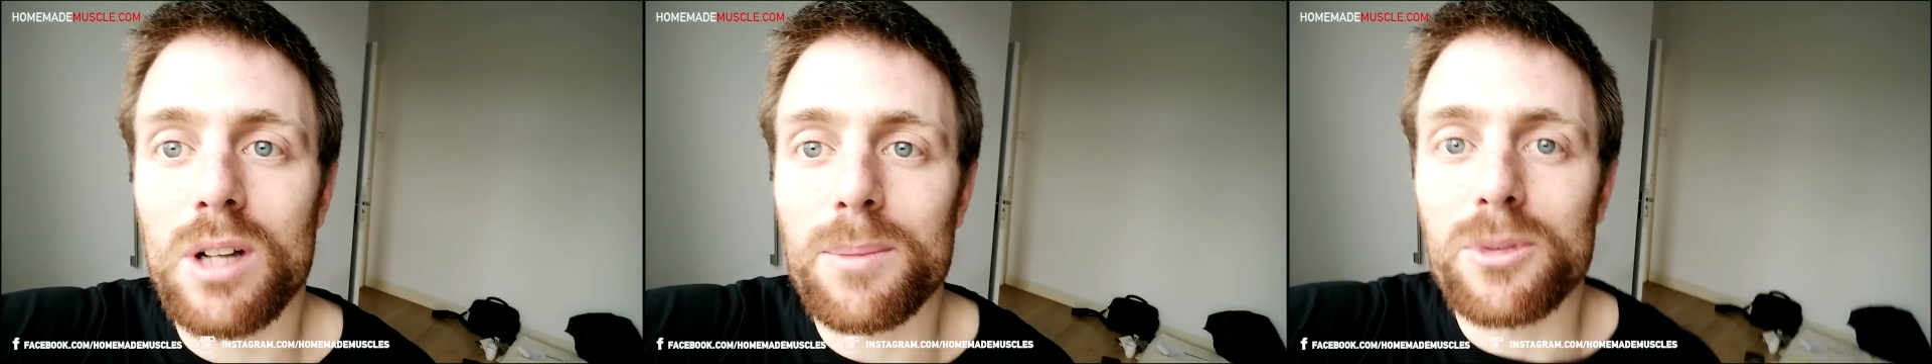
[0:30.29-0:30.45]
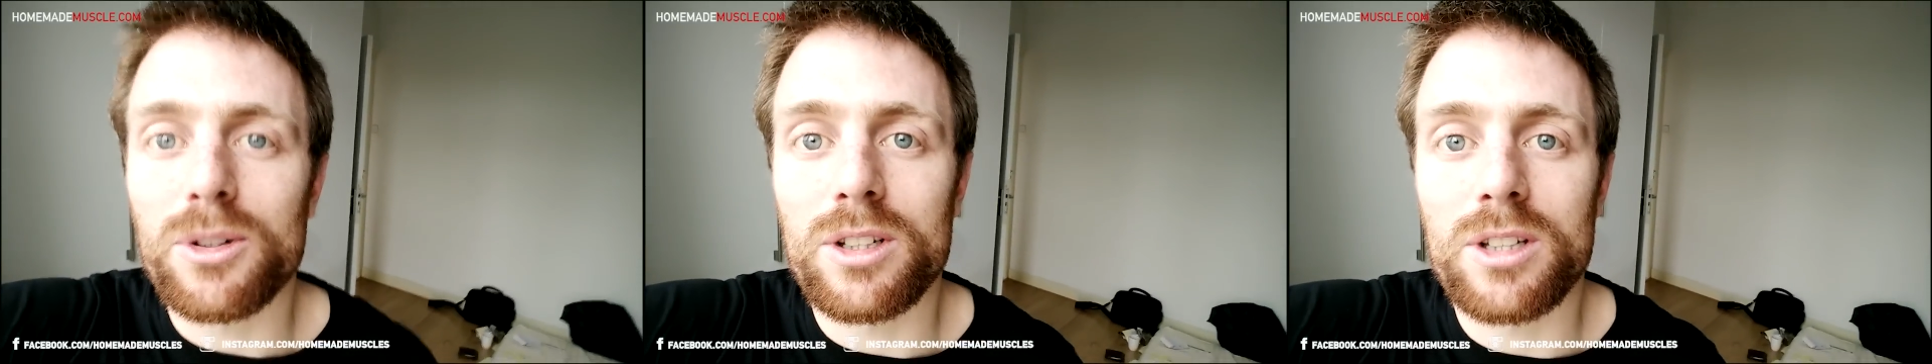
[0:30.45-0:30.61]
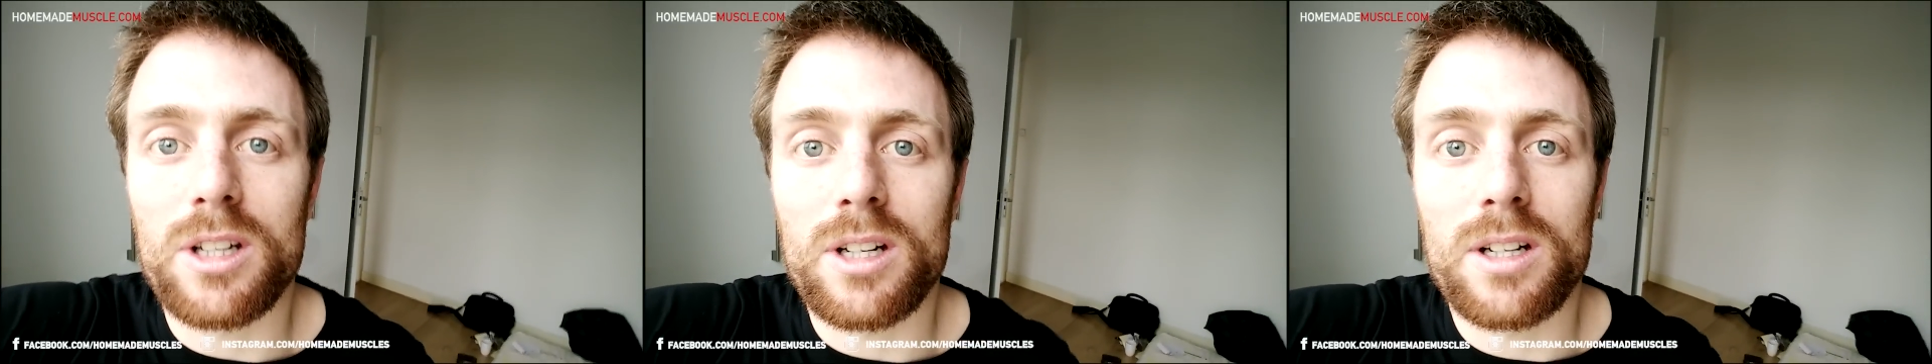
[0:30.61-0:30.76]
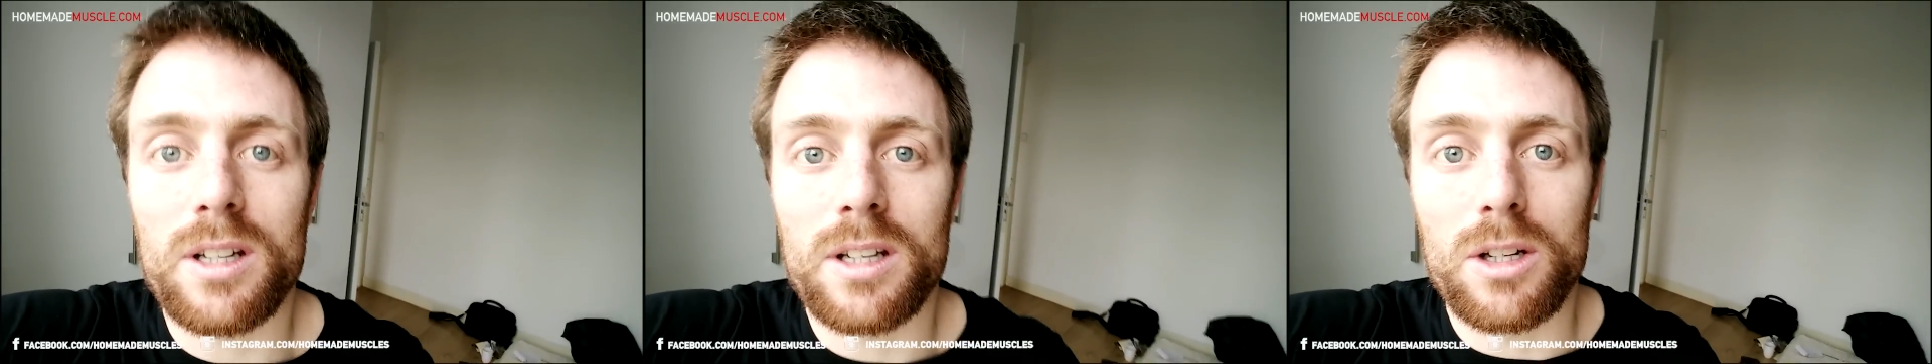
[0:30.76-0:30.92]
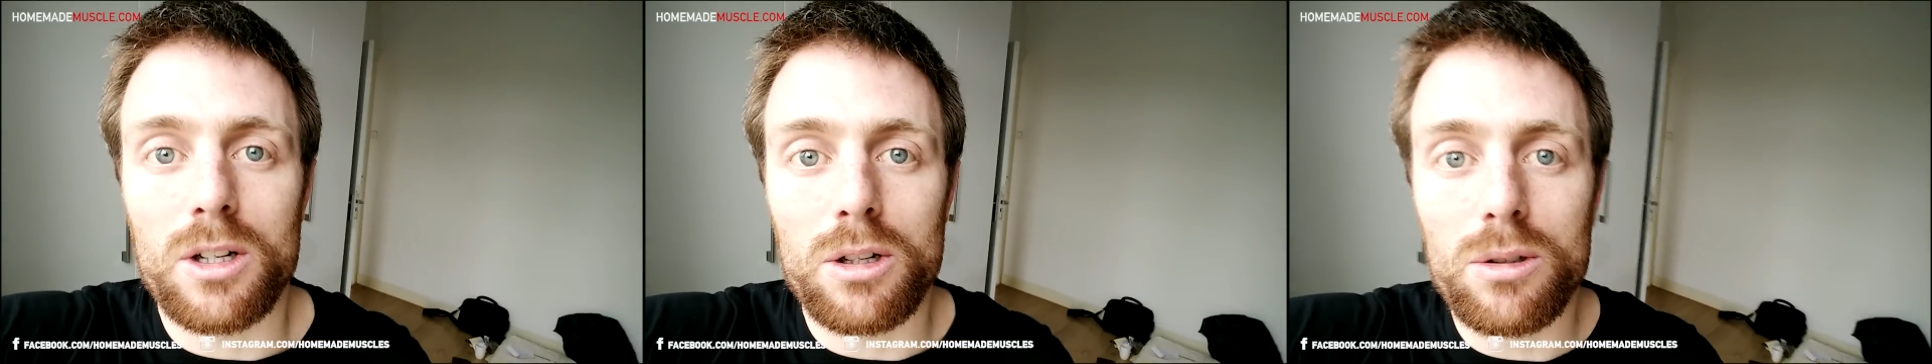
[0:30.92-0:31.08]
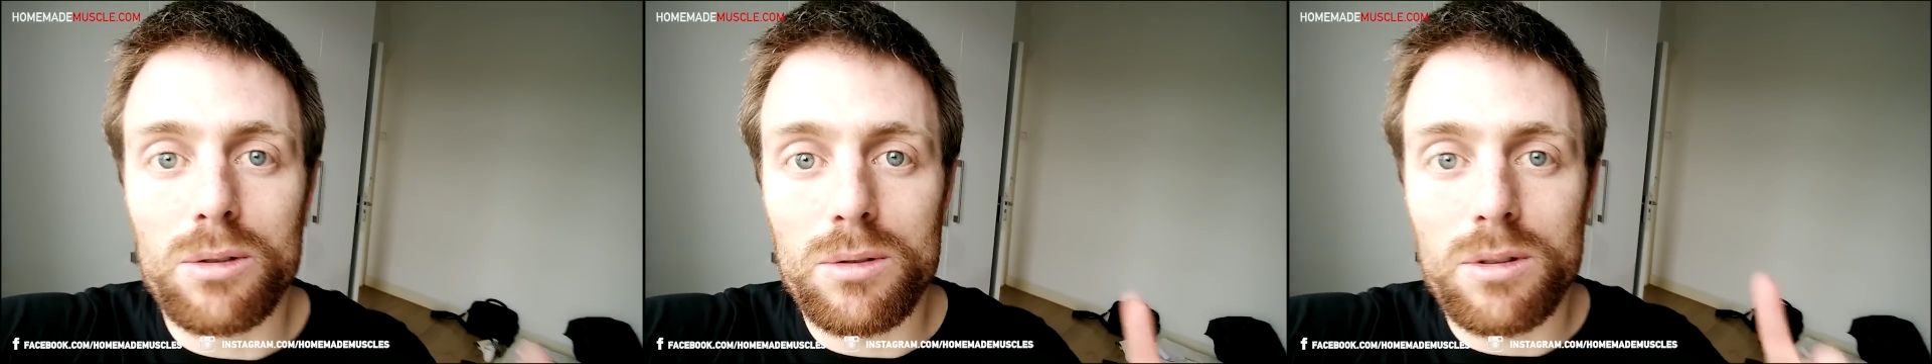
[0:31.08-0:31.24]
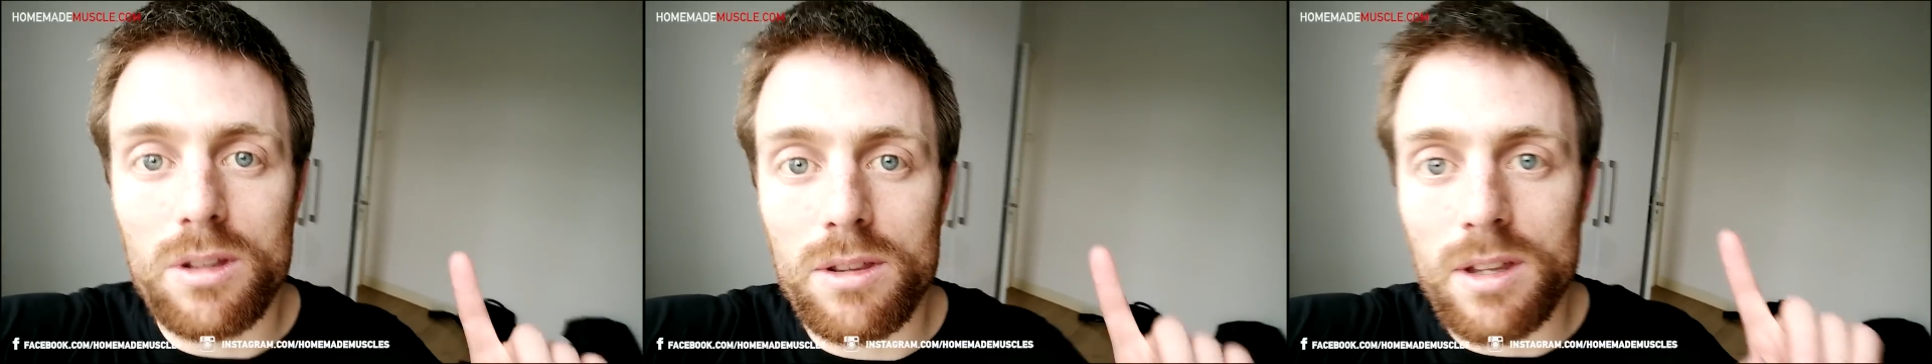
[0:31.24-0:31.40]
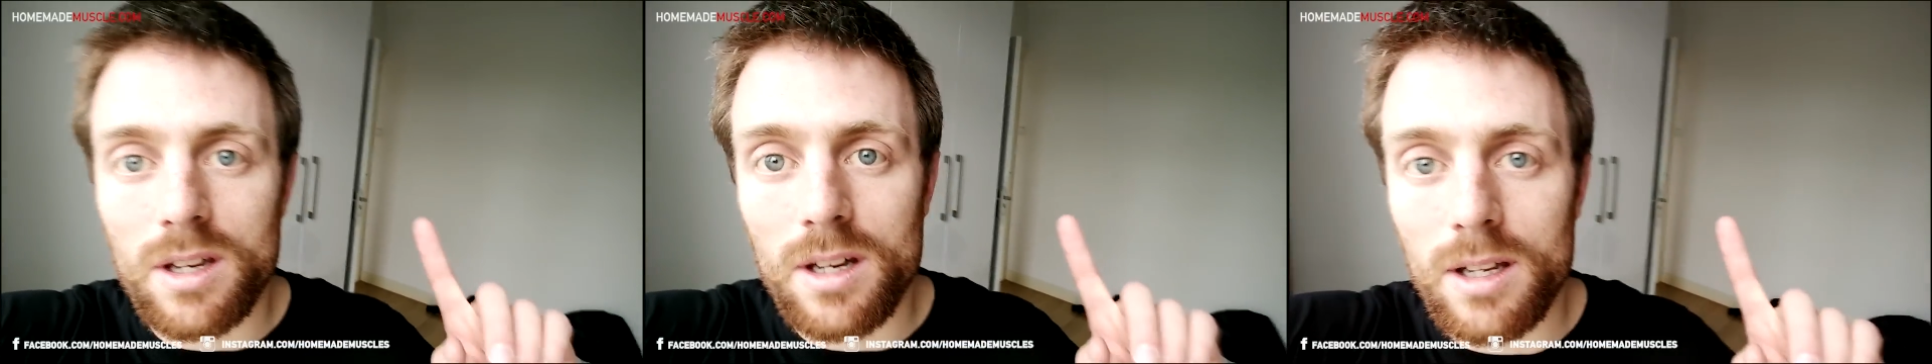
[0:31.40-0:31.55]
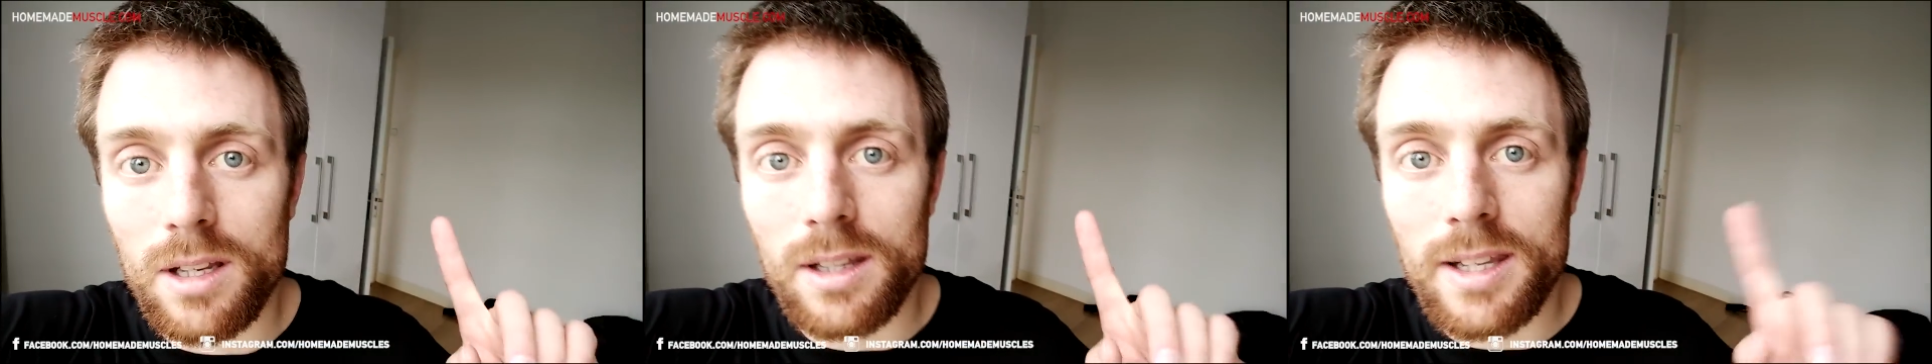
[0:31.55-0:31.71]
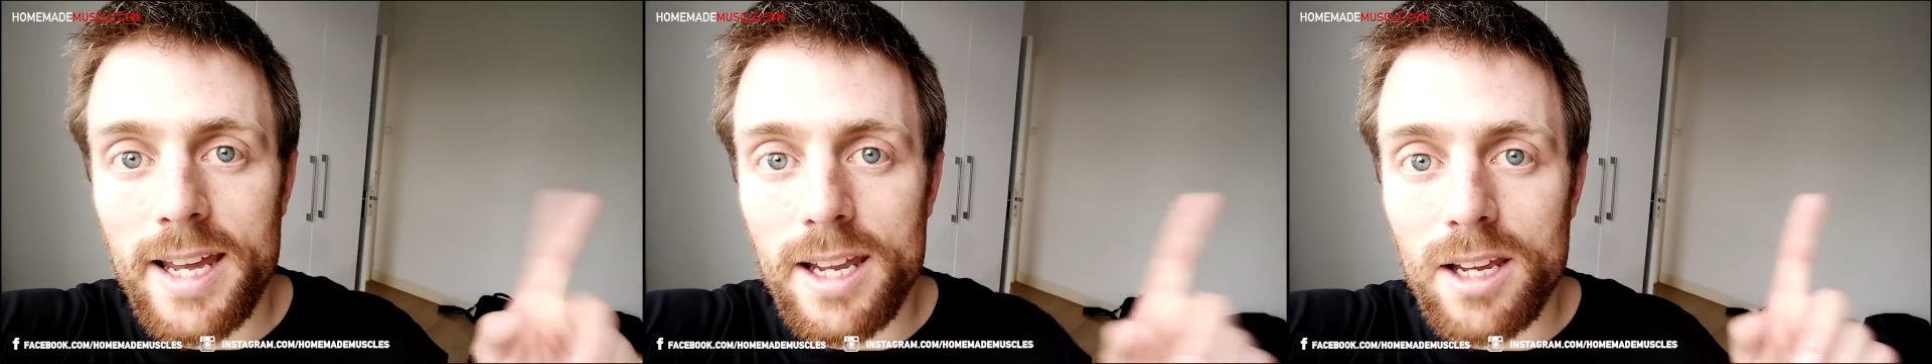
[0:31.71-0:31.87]
I'm going to include the
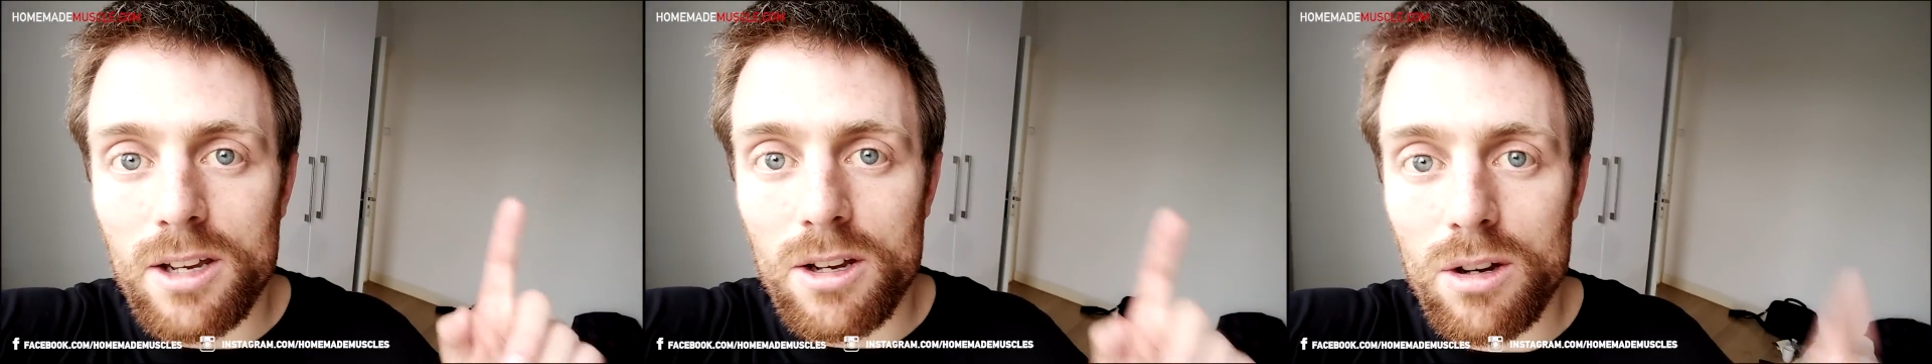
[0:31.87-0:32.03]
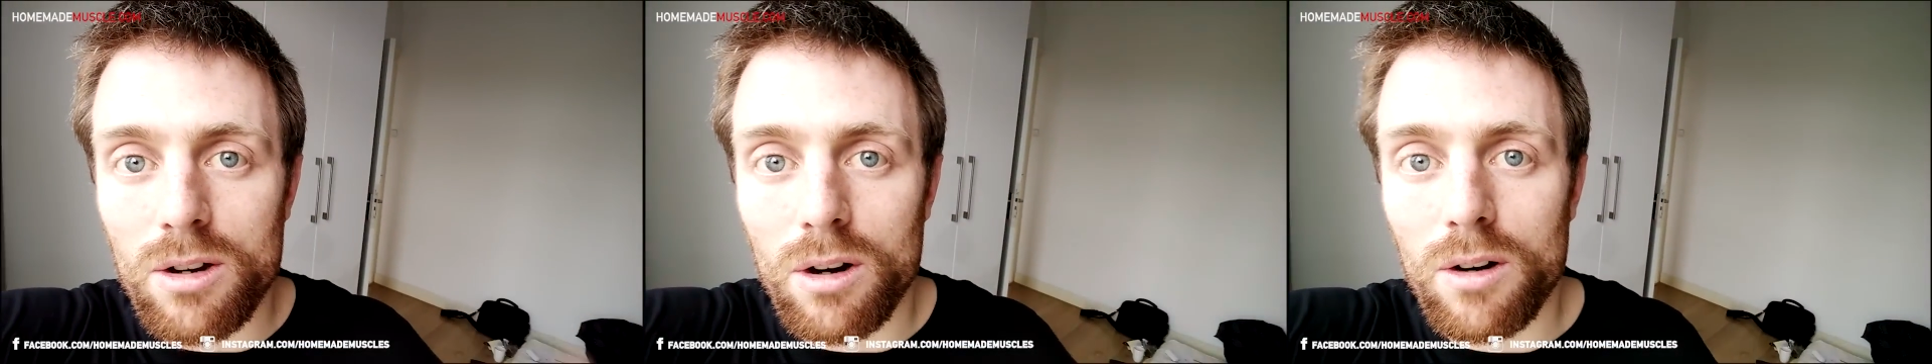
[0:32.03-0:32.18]
link